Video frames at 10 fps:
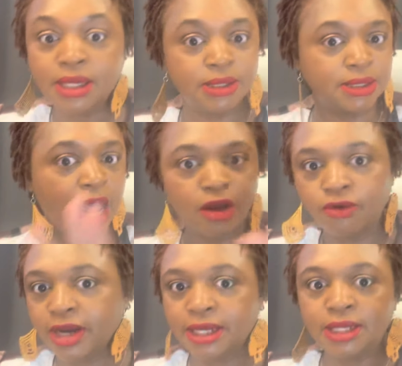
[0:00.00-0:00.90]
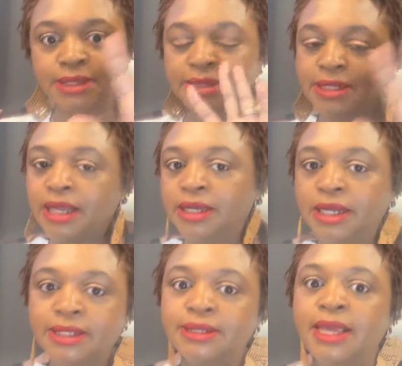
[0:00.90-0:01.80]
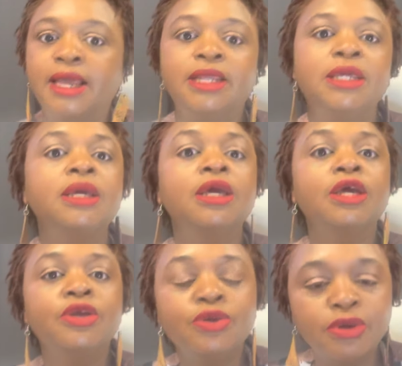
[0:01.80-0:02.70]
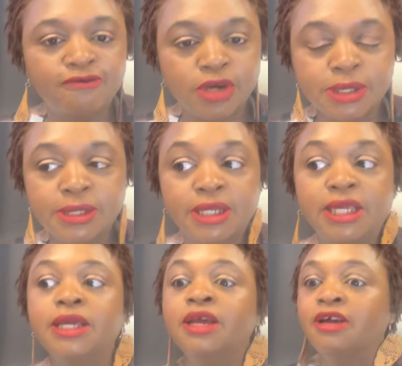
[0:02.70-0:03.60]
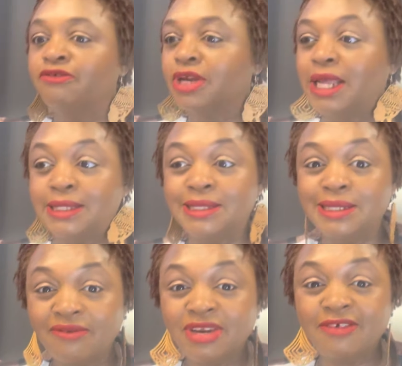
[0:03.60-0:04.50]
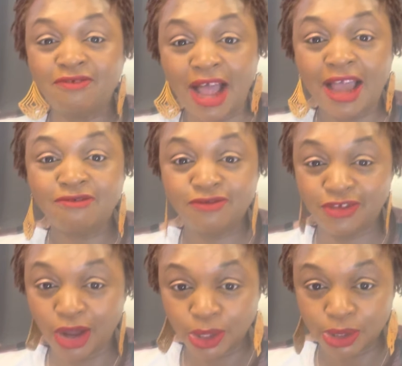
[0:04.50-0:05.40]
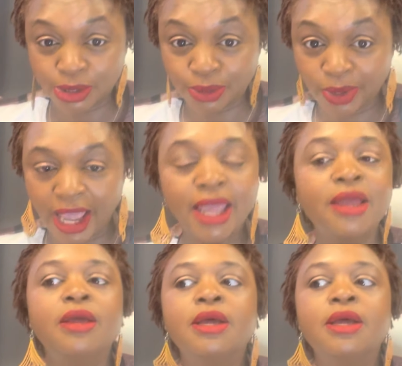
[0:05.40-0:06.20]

It's not credit because it's not linked to any university, for like $75, okay?